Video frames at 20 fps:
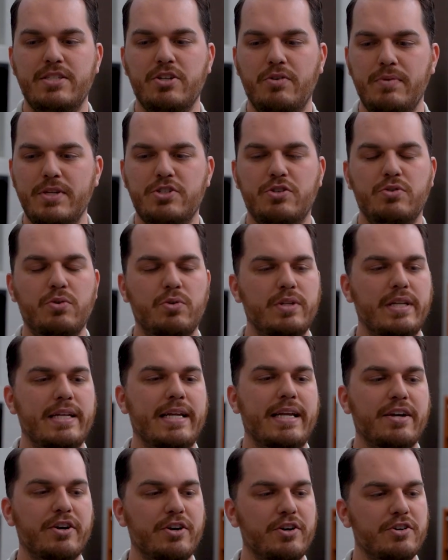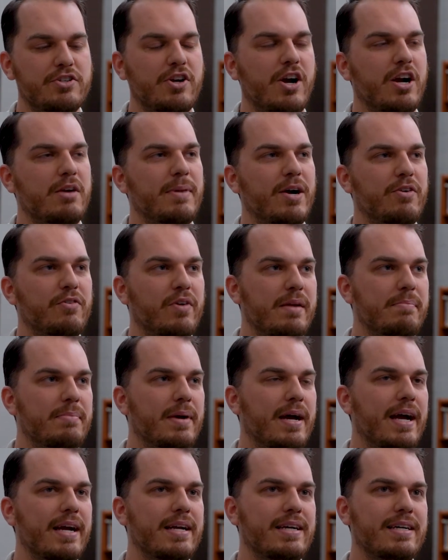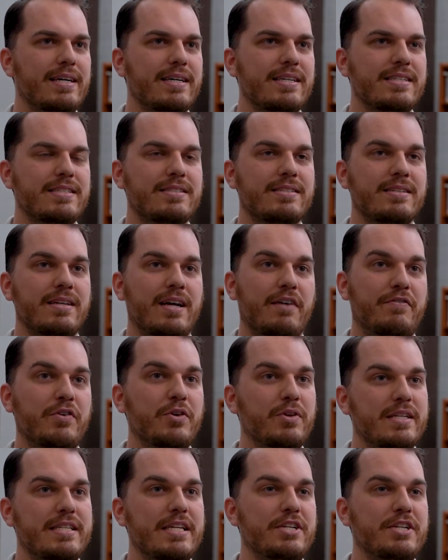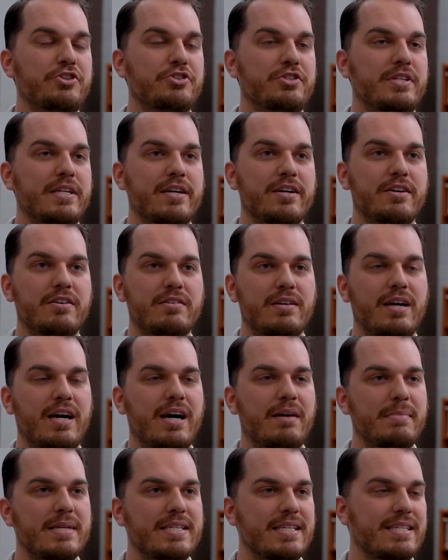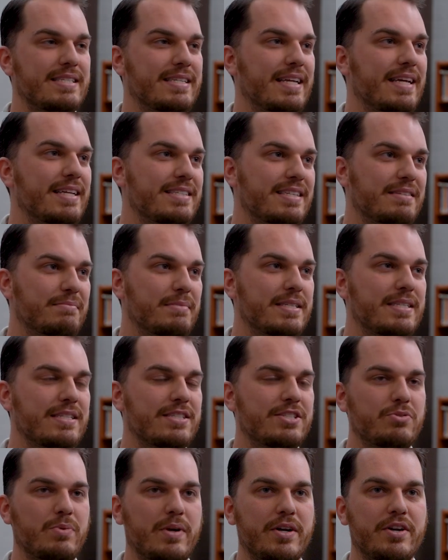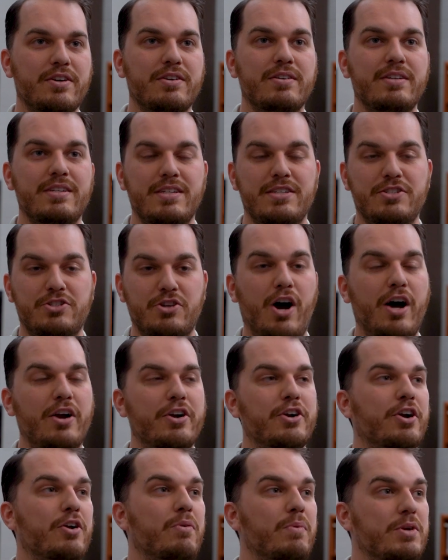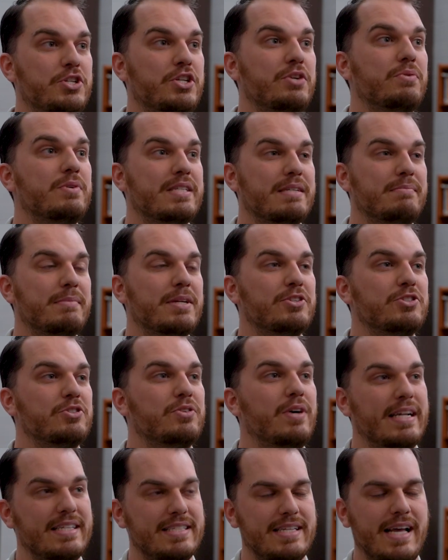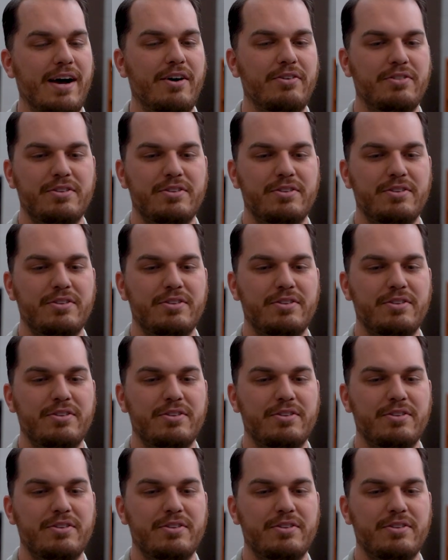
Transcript: it's always cool to hear her talk about Ray-Pec because a few of the teachers here, Mrs. Nitz and Mrs. Twinner, taught her when she was in middle school at South.